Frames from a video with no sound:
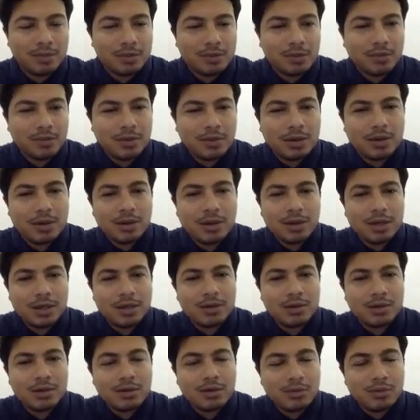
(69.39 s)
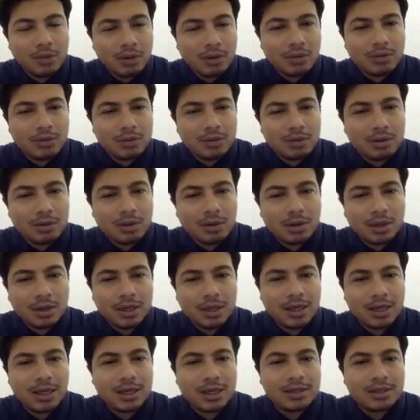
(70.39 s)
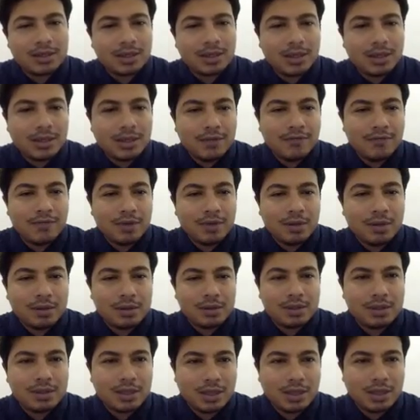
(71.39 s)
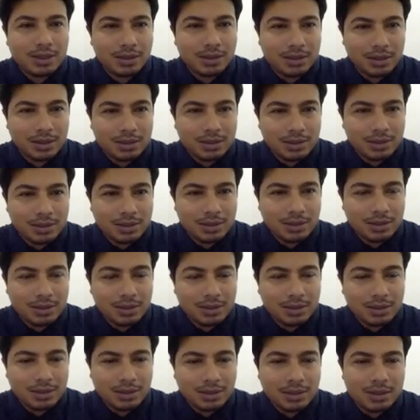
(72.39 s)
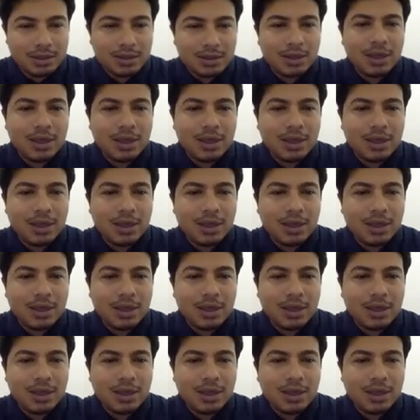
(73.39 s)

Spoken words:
So we also call it as if sentence.